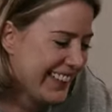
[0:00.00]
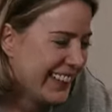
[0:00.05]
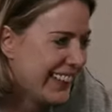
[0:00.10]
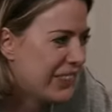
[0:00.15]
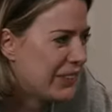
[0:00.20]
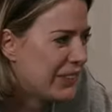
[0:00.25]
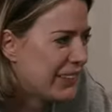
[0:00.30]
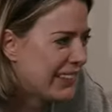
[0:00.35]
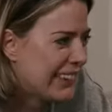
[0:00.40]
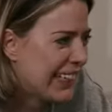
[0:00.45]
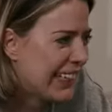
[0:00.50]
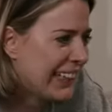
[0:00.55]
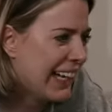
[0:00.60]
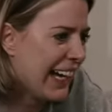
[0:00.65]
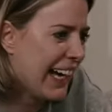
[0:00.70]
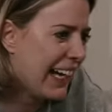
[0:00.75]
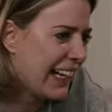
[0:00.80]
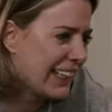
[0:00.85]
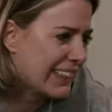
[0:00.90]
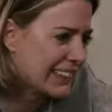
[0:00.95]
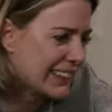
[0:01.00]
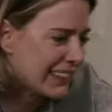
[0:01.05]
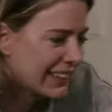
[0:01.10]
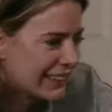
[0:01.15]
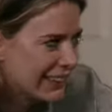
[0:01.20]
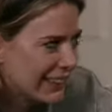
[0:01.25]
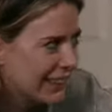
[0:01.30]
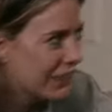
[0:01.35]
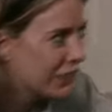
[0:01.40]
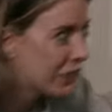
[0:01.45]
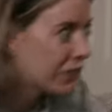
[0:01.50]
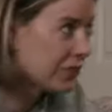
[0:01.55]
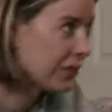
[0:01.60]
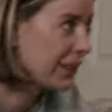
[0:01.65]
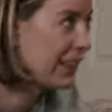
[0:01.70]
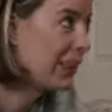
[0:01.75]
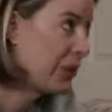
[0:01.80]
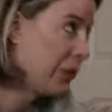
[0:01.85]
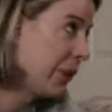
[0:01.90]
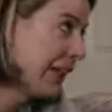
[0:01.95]
They were dead hard. They were for
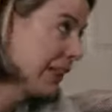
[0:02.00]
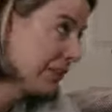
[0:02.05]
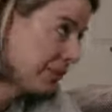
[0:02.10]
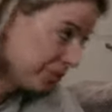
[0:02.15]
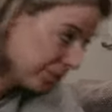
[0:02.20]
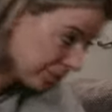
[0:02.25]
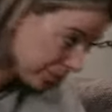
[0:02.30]
Halloween.